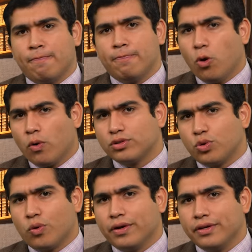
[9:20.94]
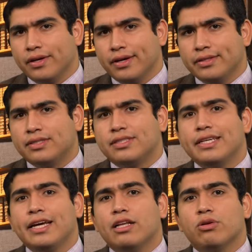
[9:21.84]
The oratory is
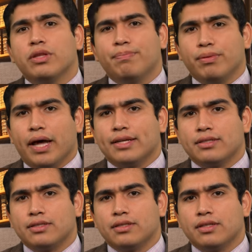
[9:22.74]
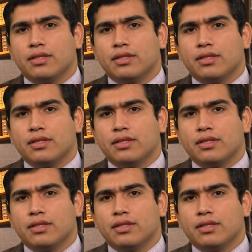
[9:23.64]
singularly blessed.